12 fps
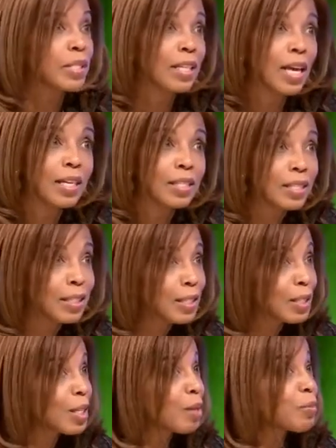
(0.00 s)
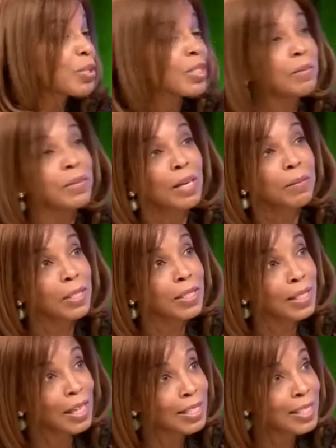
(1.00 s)
it ends in the summer, sometimes it
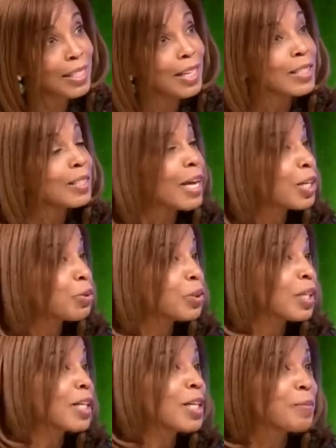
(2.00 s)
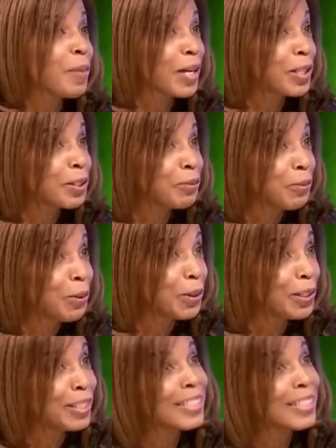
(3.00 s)
doesn't, and actually it comes back in the fall.